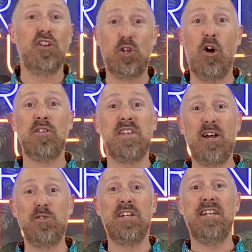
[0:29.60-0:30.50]

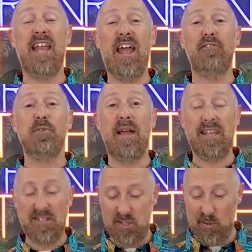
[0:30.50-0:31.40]
cocktails in there if you're
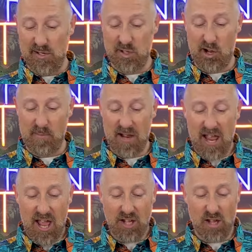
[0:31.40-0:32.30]
making two at a time.
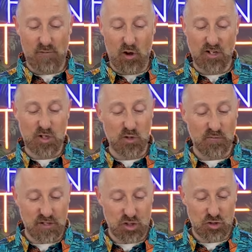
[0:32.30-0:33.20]
You've got the sort of
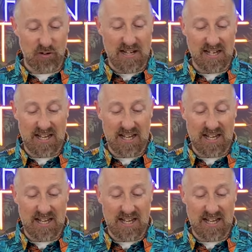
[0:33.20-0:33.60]
the strainer